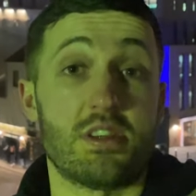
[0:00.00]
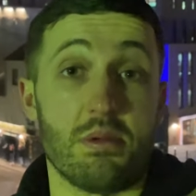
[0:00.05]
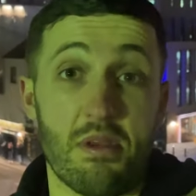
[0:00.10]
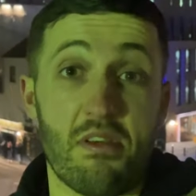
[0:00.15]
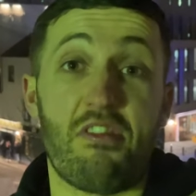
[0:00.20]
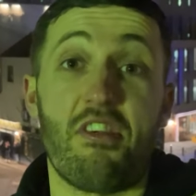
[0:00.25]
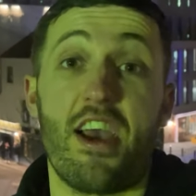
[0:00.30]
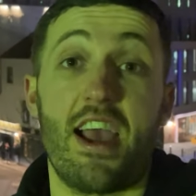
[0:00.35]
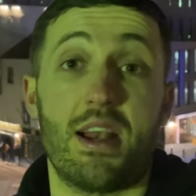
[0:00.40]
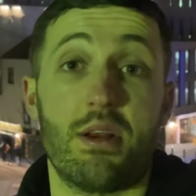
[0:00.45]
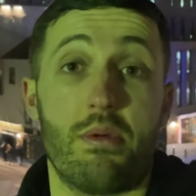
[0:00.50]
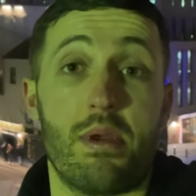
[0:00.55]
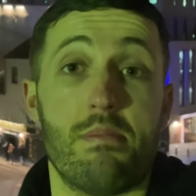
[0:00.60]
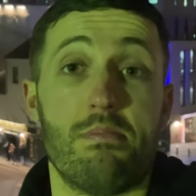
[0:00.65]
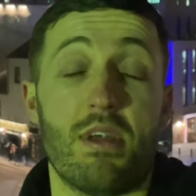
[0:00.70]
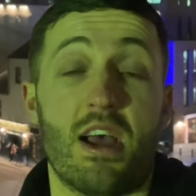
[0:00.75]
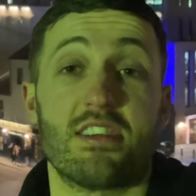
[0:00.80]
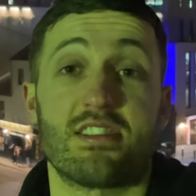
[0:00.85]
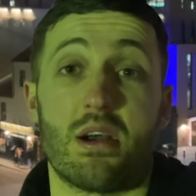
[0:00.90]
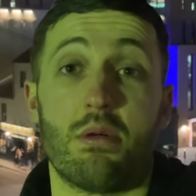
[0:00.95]
to be fair to
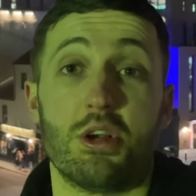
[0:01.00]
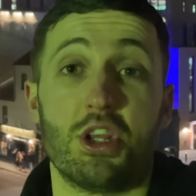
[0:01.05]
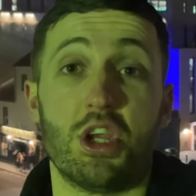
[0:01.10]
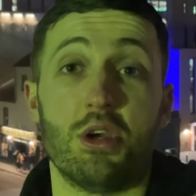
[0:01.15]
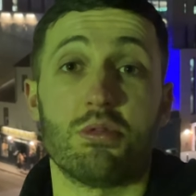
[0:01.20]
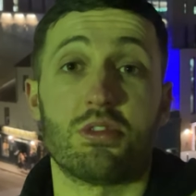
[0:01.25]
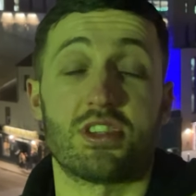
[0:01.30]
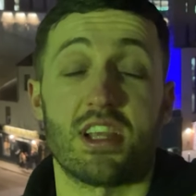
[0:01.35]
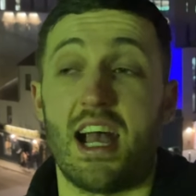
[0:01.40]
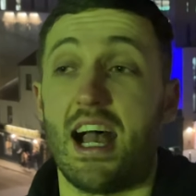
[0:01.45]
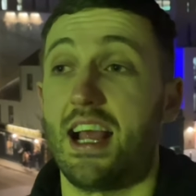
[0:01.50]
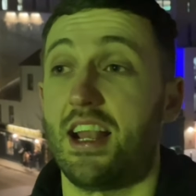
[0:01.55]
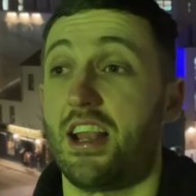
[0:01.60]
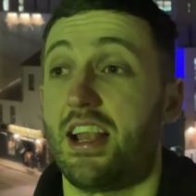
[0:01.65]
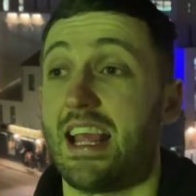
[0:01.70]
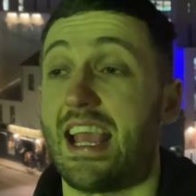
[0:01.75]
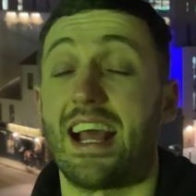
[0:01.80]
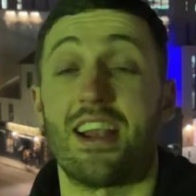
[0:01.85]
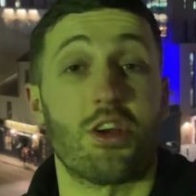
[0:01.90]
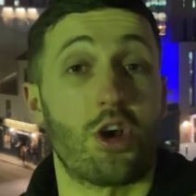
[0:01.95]
him, as our new sign,
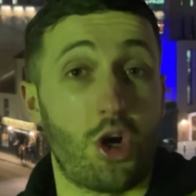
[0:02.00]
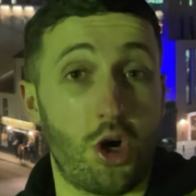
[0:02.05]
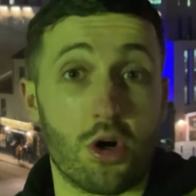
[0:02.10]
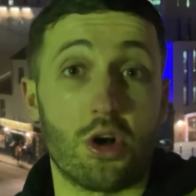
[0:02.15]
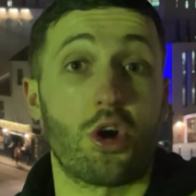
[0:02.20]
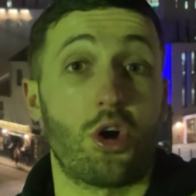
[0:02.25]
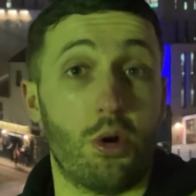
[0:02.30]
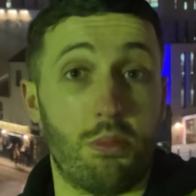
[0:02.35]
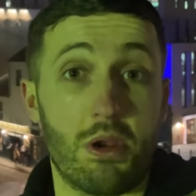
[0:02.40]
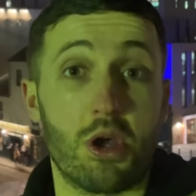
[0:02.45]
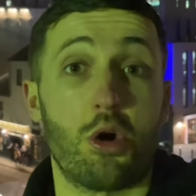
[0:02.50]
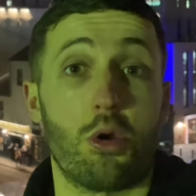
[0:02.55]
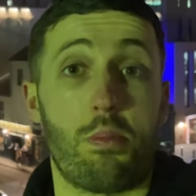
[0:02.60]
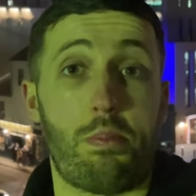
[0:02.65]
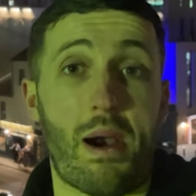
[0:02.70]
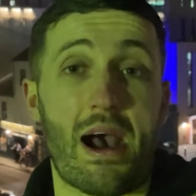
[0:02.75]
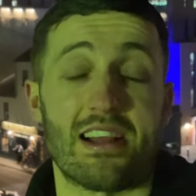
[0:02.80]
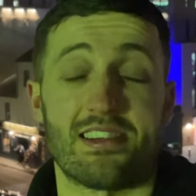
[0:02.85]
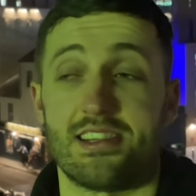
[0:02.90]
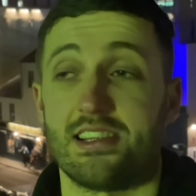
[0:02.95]
and he had a couple of good
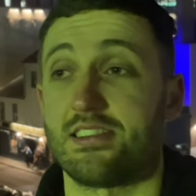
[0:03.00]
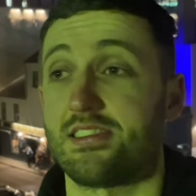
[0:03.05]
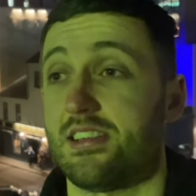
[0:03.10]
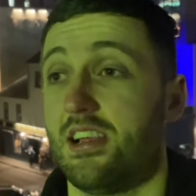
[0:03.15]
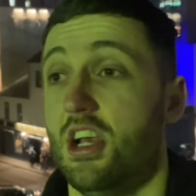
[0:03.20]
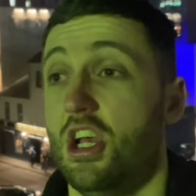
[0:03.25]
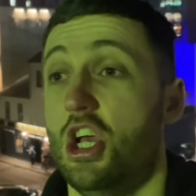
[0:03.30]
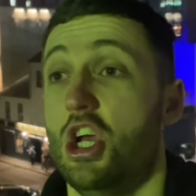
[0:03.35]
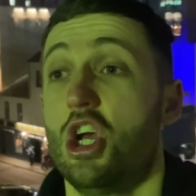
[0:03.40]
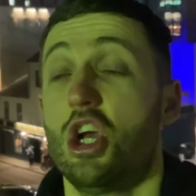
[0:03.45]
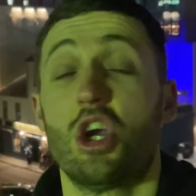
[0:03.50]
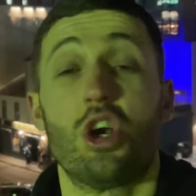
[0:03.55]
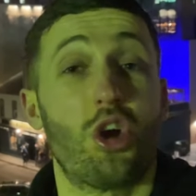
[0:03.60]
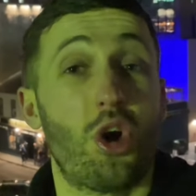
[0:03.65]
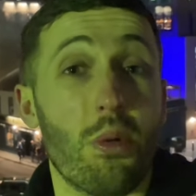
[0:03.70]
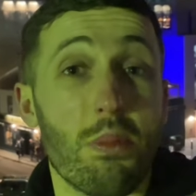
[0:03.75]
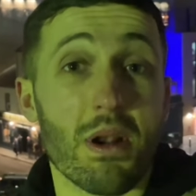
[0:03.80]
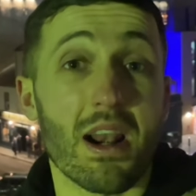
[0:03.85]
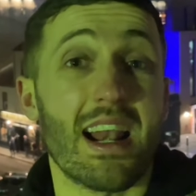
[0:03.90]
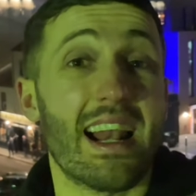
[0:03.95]
passes, a
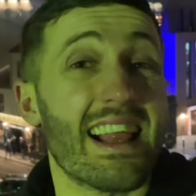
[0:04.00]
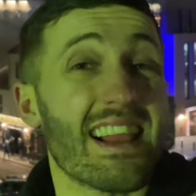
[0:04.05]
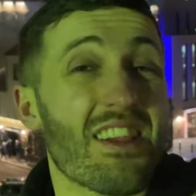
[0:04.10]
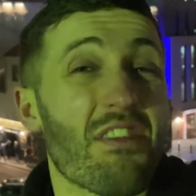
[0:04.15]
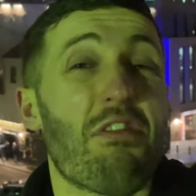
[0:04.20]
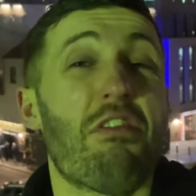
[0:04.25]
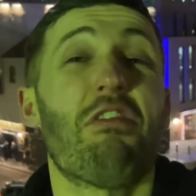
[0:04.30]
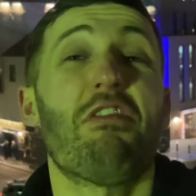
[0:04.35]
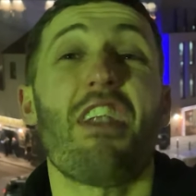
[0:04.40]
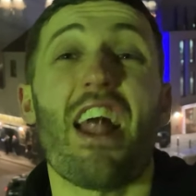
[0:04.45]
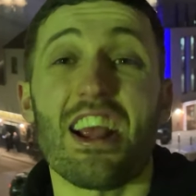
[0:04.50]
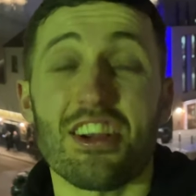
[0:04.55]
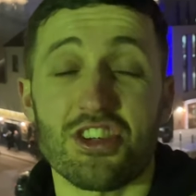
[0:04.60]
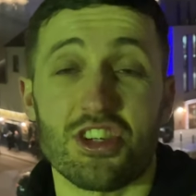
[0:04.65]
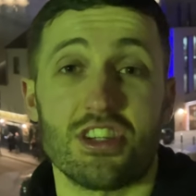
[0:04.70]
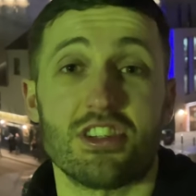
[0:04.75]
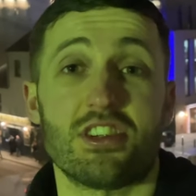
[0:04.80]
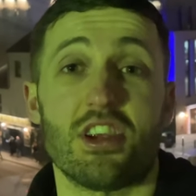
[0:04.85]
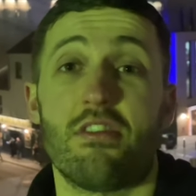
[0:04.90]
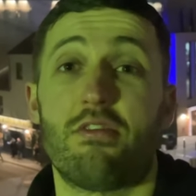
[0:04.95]
couple of little
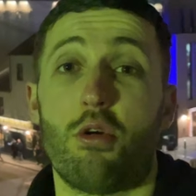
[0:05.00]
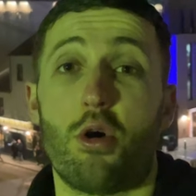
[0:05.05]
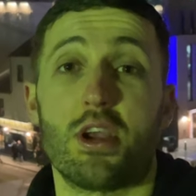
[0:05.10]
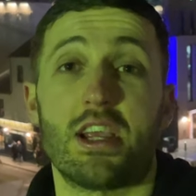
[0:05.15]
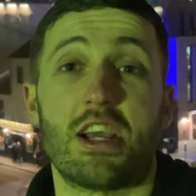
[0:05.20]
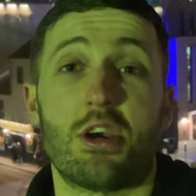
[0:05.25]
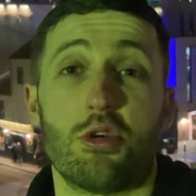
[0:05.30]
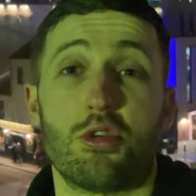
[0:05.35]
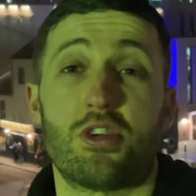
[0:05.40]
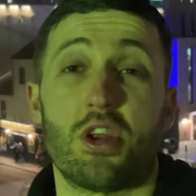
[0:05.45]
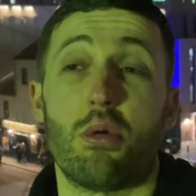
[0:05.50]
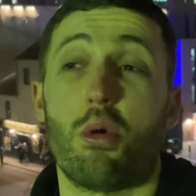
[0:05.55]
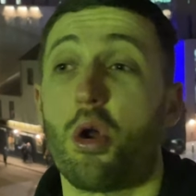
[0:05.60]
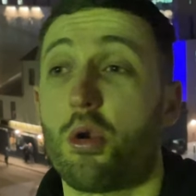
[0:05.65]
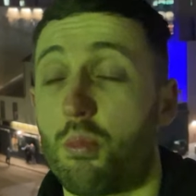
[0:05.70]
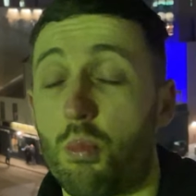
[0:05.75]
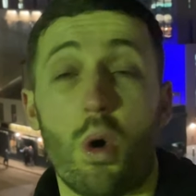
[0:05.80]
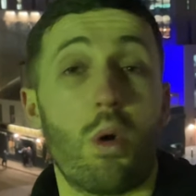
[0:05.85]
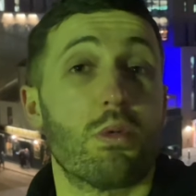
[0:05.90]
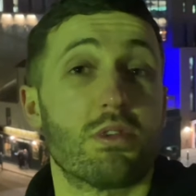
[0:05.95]
flashes of what he could do
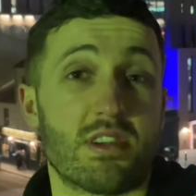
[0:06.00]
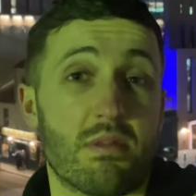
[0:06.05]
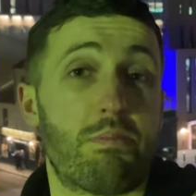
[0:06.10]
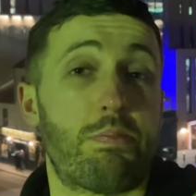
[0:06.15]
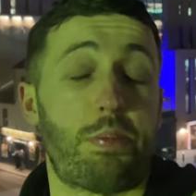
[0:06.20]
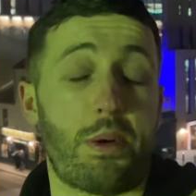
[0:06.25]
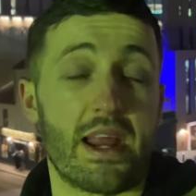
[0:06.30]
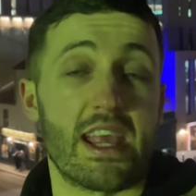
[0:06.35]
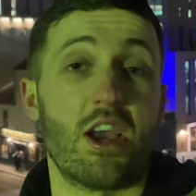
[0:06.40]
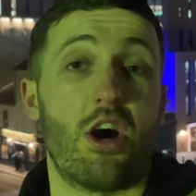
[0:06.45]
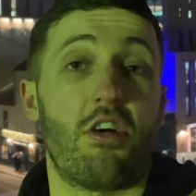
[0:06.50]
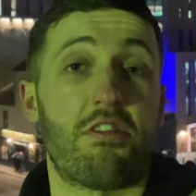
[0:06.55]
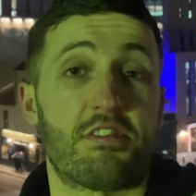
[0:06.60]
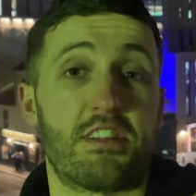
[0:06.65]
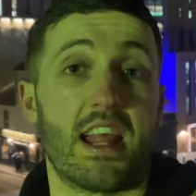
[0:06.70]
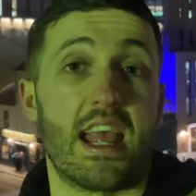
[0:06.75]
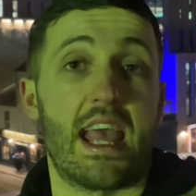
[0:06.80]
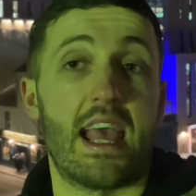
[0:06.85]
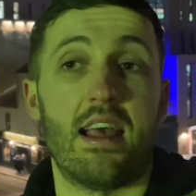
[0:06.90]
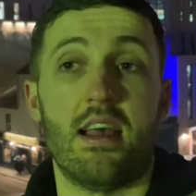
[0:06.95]
on what was a pretty off
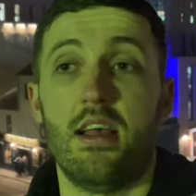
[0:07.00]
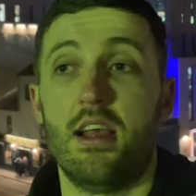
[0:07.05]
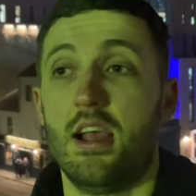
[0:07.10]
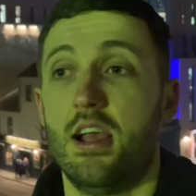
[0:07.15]
day.